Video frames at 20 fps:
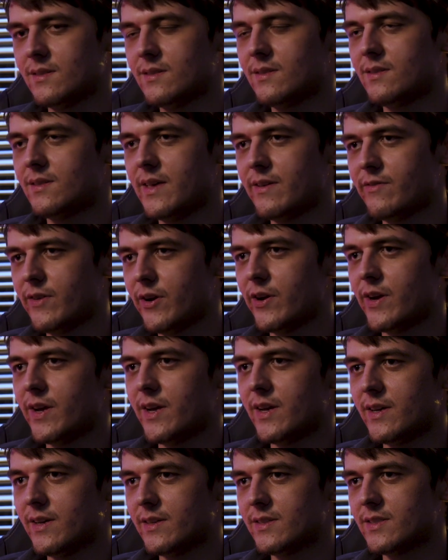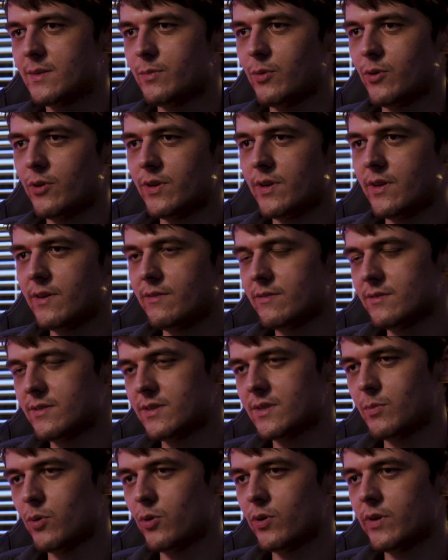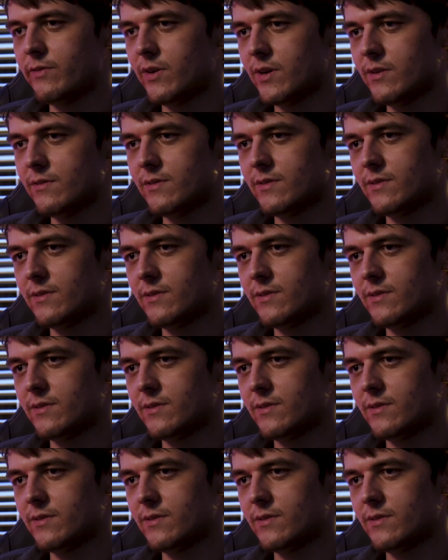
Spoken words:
they're very supportive of.